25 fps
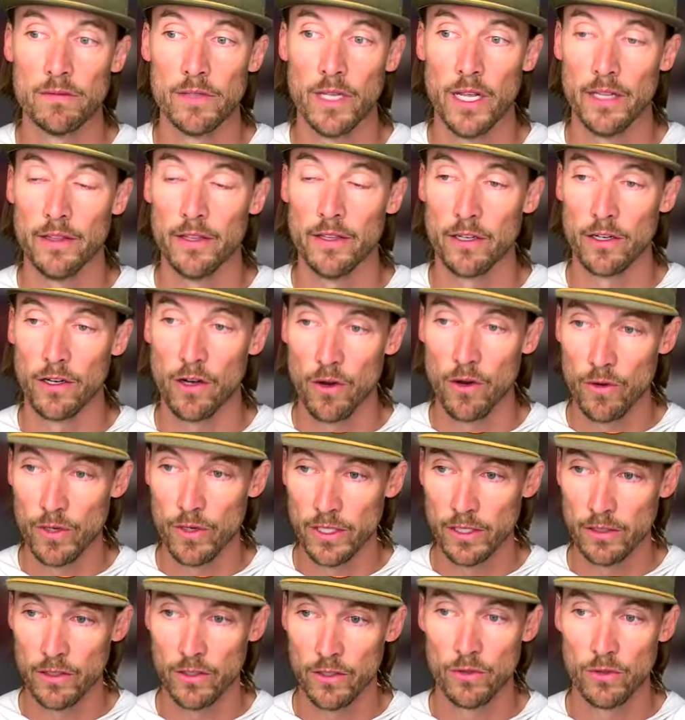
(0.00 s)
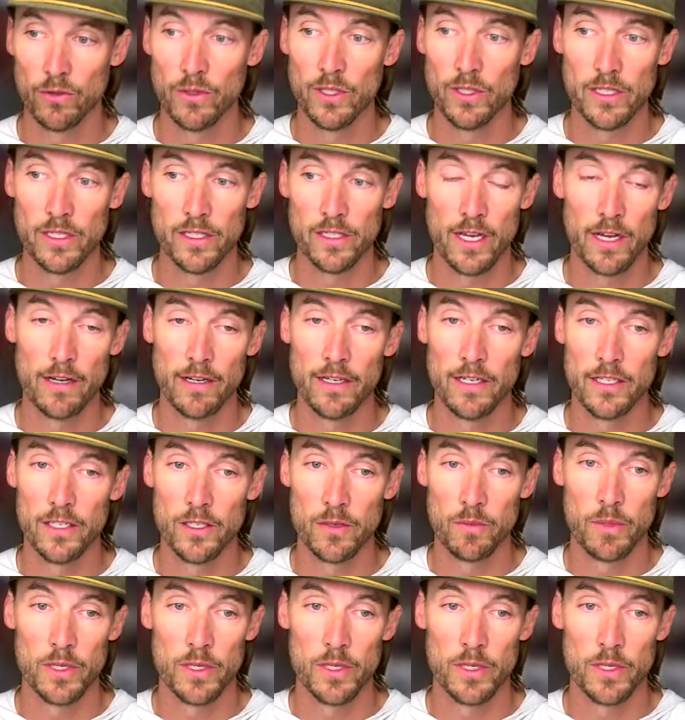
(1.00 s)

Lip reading: and they're going to these areas